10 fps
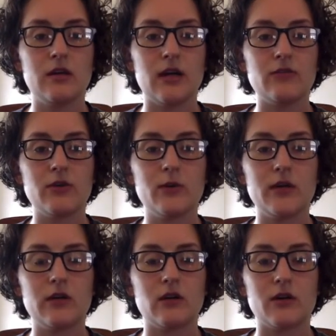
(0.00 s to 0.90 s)
Every
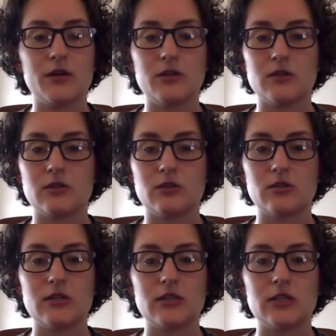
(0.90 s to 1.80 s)
week, our unit's
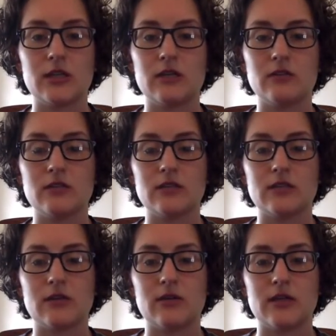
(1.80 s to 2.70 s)
nurse educator sends
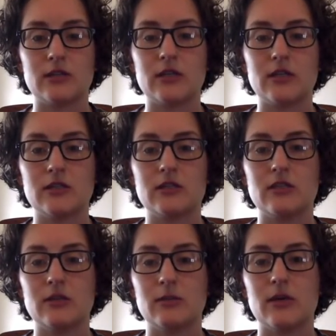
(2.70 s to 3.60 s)
out an education
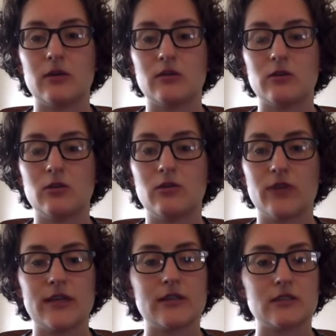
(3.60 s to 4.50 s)
email
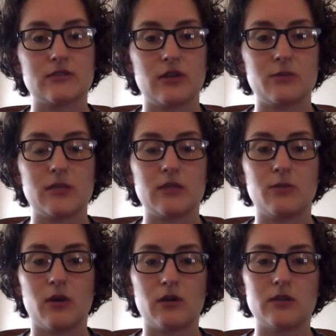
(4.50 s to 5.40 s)
notifying us of updated
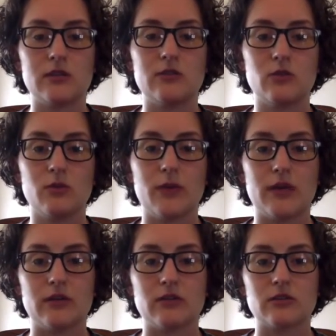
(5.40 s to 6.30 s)
policies or
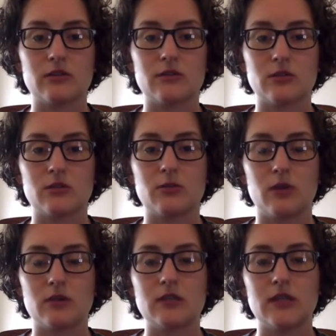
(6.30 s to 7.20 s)
reminders of certain
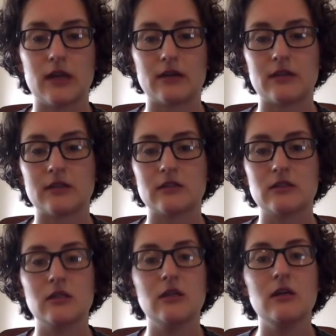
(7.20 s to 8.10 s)
policy guidelines,
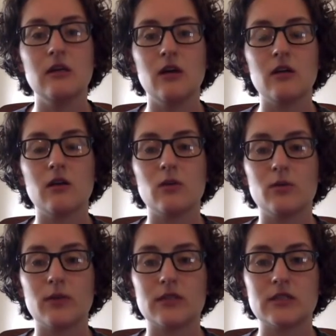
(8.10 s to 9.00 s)
along with
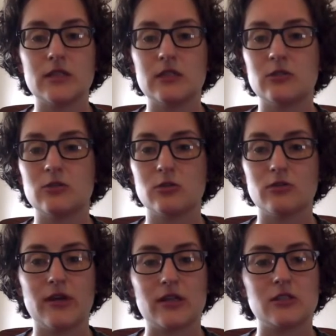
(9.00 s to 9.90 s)
presentations or
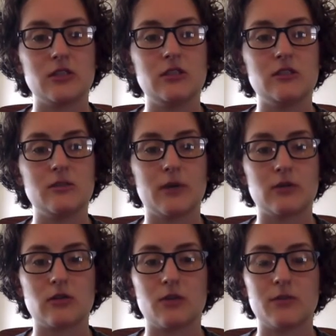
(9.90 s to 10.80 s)
fact sheets about
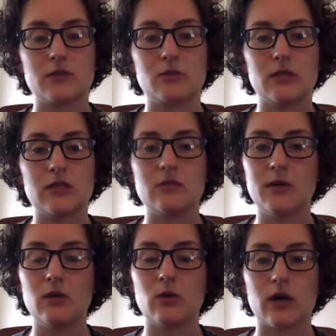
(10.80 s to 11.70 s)
topics we need to
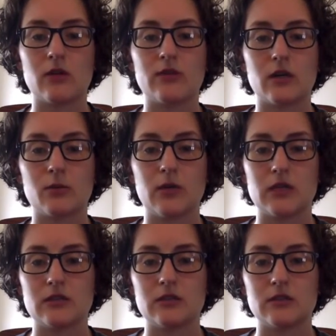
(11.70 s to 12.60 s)
be aware of in our
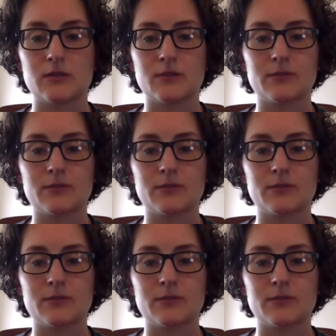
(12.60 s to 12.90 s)
practice.